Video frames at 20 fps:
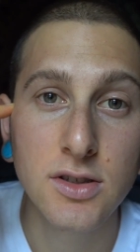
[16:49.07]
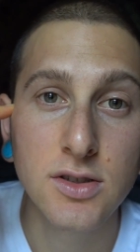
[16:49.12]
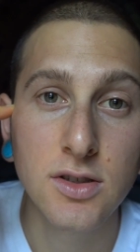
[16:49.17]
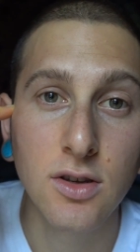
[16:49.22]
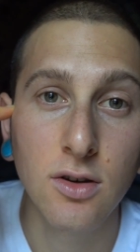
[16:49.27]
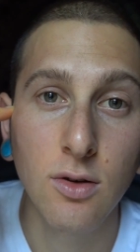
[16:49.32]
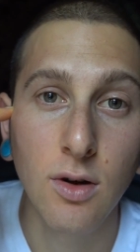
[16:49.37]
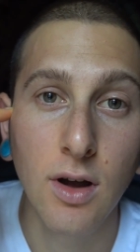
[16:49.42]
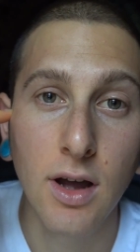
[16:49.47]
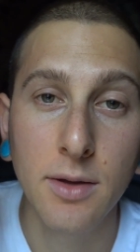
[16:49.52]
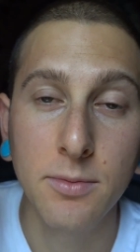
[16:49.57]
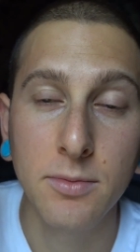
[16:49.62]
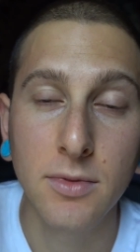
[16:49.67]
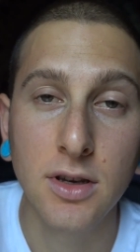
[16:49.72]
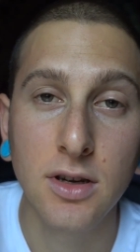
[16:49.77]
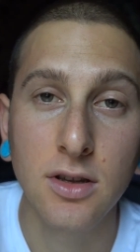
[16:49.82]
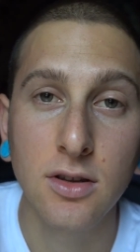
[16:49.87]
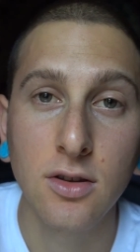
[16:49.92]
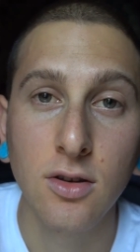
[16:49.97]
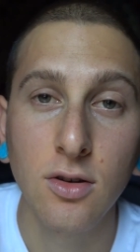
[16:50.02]
So I'm
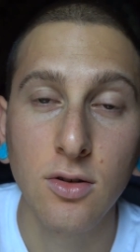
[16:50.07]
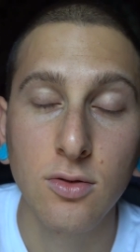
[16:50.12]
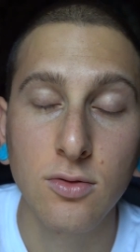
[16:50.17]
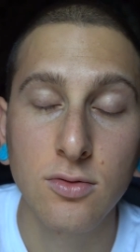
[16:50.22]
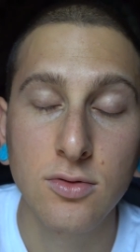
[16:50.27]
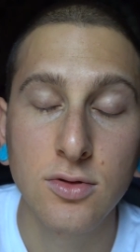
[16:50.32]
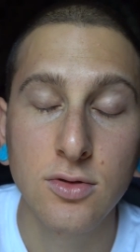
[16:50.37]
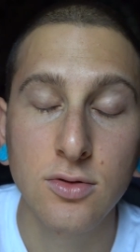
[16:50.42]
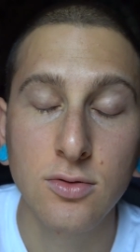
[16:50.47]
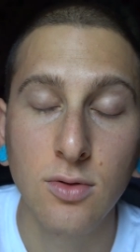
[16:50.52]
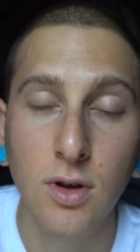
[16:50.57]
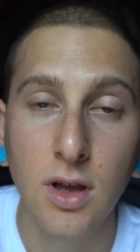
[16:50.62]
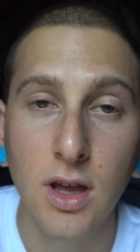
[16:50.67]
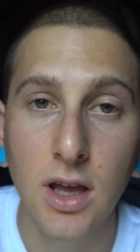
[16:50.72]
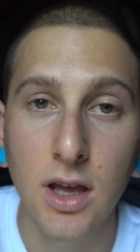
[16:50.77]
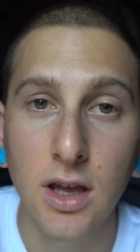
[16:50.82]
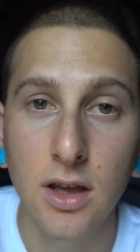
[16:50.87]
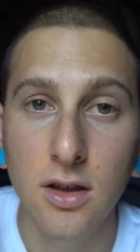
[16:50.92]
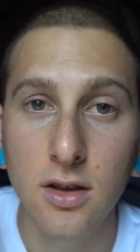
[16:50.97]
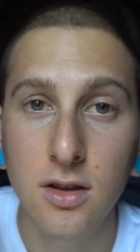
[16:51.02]
gonna go to
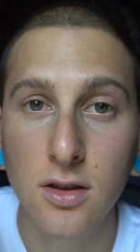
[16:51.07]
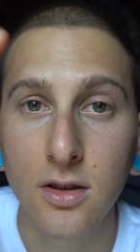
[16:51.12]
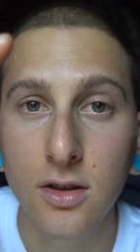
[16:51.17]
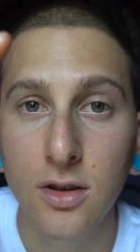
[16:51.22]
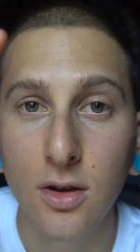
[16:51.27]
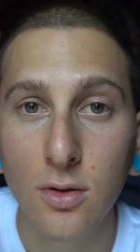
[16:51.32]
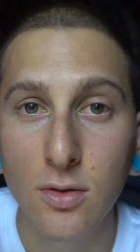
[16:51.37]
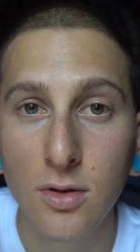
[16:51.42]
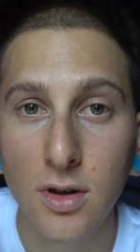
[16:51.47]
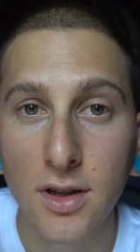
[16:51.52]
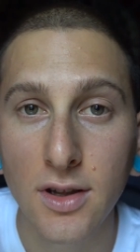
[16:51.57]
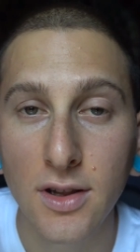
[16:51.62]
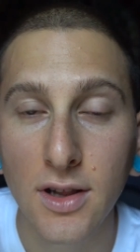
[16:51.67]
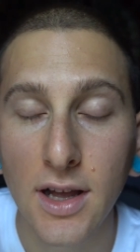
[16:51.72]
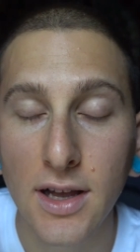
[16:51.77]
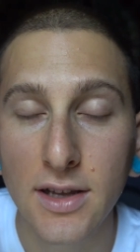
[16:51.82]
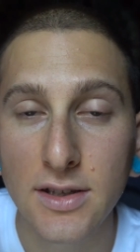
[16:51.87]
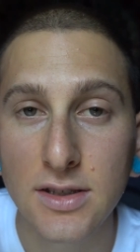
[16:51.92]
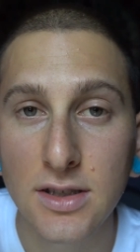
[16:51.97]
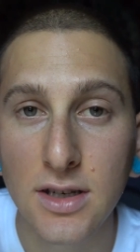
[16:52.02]
a yoga
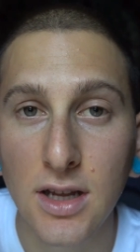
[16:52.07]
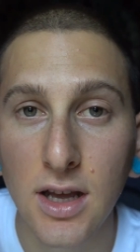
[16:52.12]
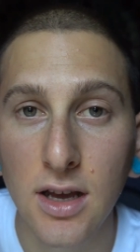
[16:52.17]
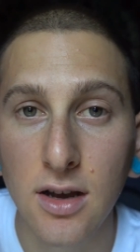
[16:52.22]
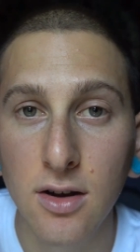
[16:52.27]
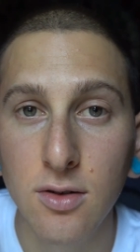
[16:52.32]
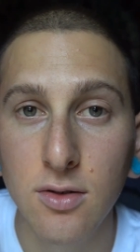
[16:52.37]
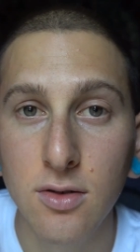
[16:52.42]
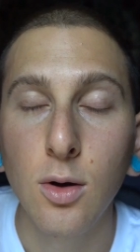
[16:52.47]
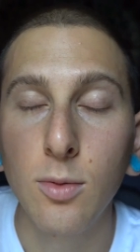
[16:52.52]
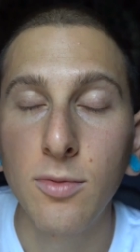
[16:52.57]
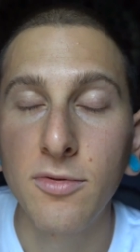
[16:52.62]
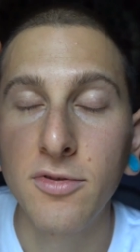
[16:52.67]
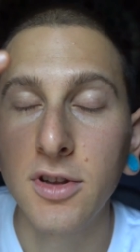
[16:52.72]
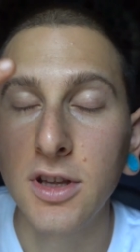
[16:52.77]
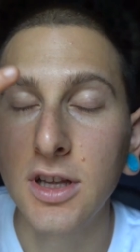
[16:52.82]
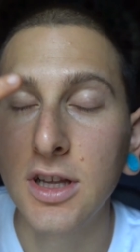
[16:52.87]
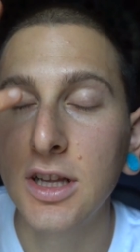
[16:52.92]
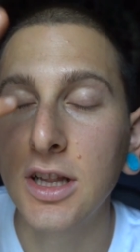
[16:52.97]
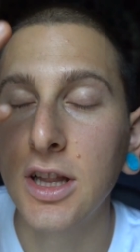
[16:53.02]
class now,
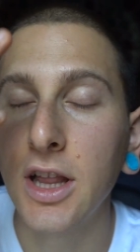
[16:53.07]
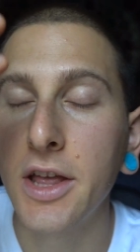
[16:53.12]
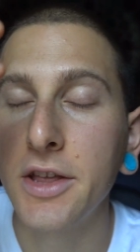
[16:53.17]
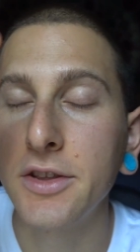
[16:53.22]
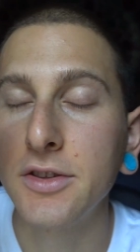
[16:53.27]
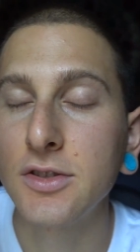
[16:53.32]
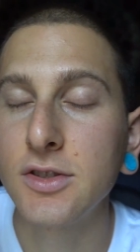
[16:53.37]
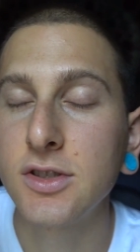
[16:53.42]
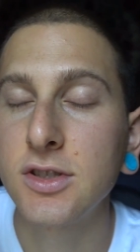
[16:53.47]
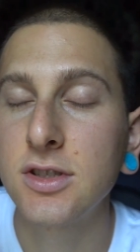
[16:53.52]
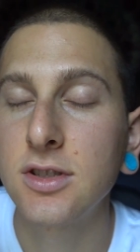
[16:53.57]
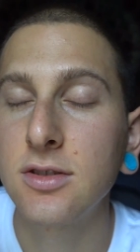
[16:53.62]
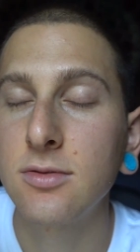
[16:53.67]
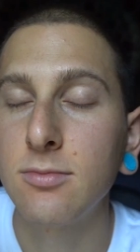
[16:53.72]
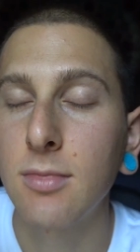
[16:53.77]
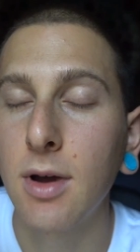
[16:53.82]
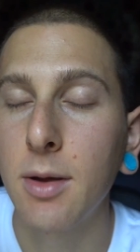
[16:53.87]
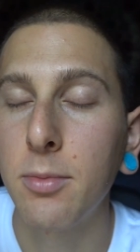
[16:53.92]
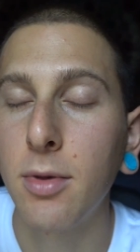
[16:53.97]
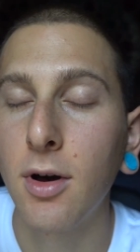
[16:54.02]
hopefully cleanse
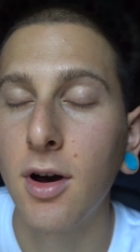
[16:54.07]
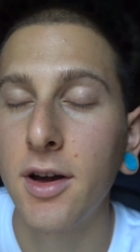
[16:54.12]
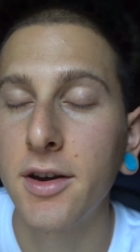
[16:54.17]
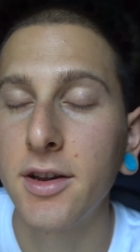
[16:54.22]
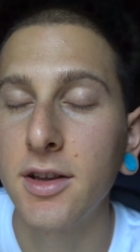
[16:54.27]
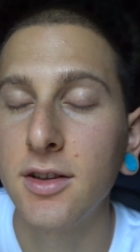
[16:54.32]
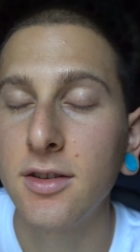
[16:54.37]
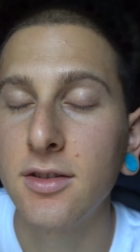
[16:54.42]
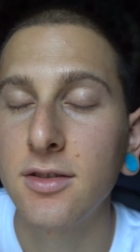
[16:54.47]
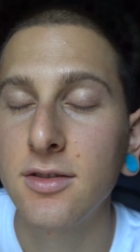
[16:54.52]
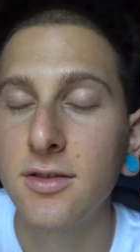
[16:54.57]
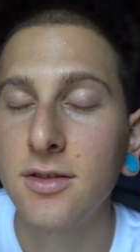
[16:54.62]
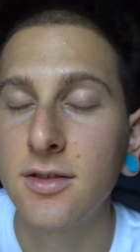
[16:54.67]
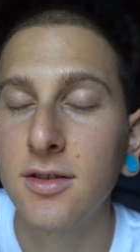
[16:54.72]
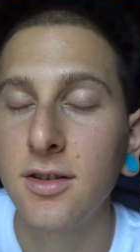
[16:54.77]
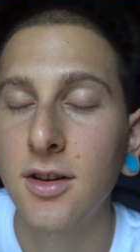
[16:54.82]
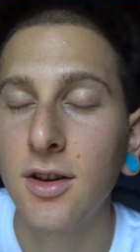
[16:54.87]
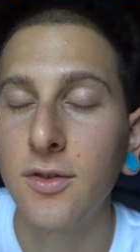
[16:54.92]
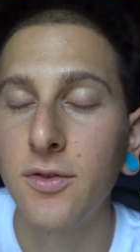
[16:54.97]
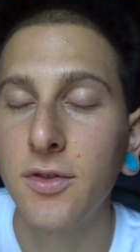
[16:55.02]
my body
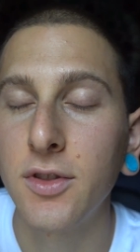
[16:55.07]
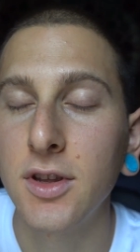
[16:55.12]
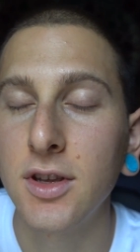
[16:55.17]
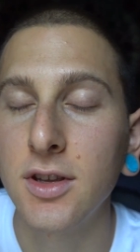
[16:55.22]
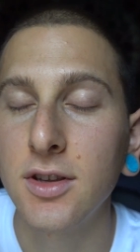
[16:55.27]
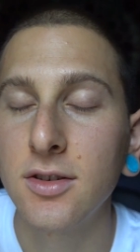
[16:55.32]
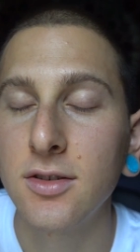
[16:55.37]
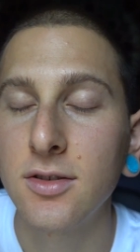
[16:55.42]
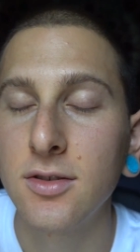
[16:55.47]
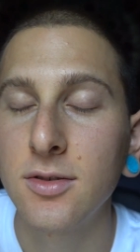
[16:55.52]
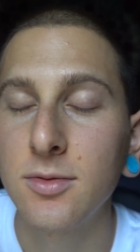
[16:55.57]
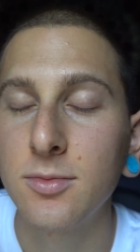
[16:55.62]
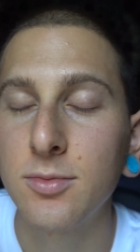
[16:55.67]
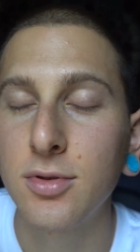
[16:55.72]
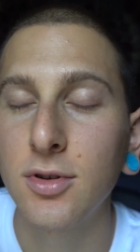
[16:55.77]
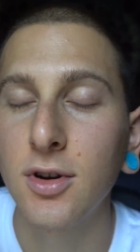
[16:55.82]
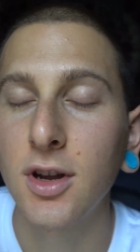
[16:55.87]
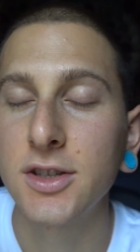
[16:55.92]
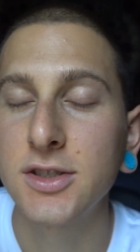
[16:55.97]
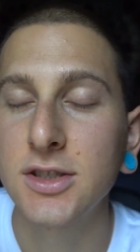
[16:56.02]
of the
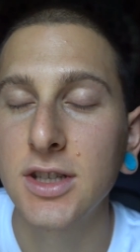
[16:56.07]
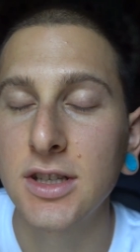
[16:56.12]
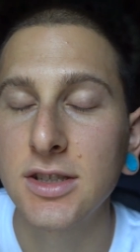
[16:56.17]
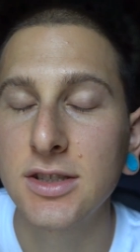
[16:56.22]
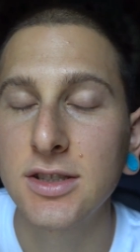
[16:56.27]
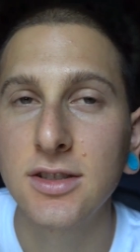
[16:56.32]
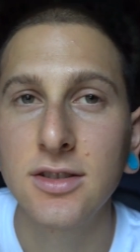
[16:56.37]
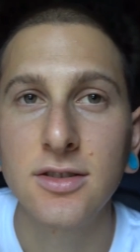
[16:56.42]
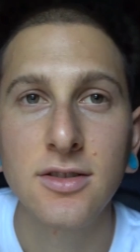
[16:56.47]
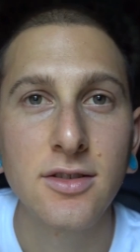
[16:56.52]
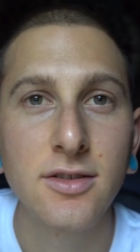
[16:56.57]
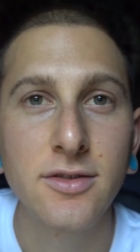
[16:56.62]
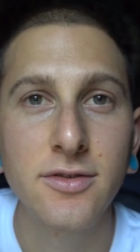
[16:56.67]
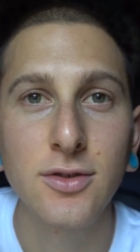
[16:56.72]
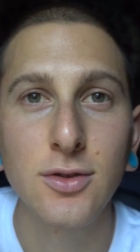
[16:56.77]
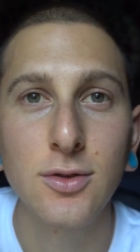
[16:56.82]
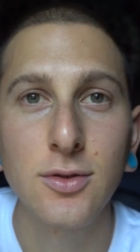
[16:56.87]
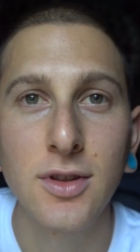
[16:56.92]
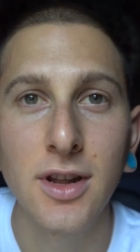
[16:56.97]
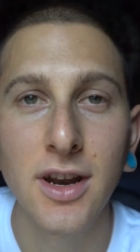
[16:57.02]
processed
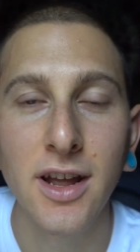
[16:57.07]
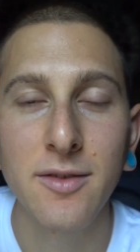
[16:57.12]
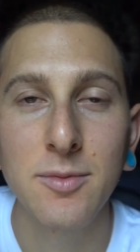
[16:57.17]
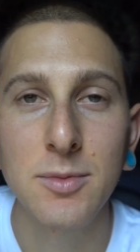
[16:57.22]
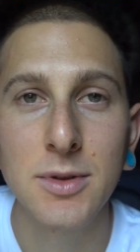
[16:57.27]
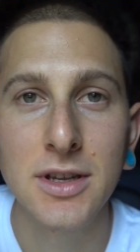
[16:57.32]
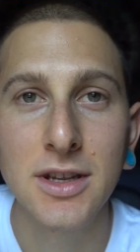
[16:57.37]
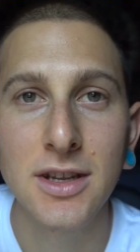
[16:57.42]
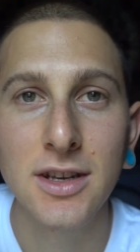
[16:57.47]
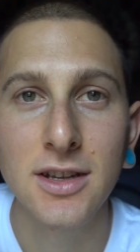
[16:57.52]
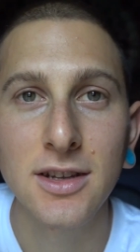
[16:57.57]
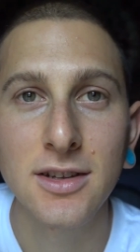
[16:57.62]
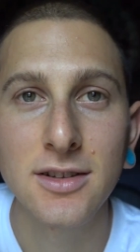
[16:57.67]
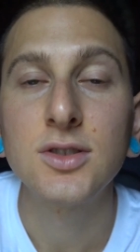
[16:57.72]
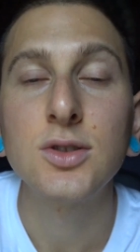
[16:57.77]
food that I've been eating.